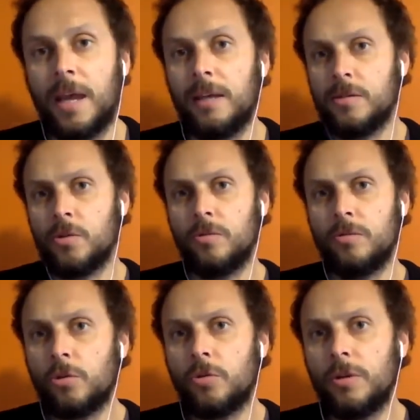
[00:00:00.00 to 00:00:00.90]
And it's
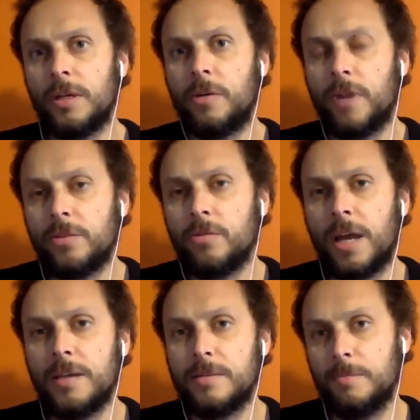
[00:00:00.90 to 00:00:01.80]
not only
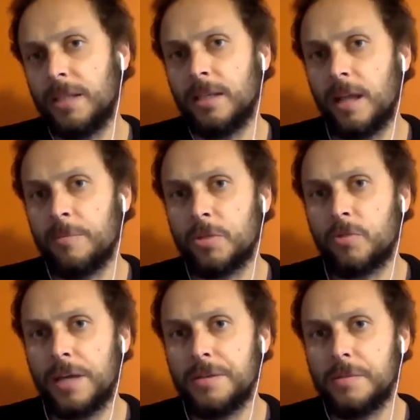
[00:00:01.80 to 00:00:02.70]
characterized by the climate
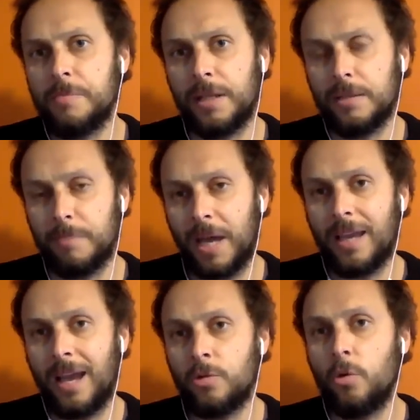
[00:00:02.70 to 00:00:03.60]
crisis, but by
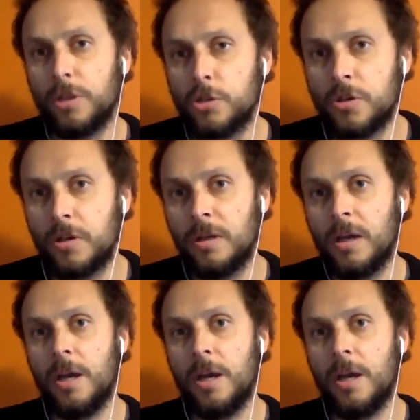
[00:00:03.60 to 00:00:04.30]
a collision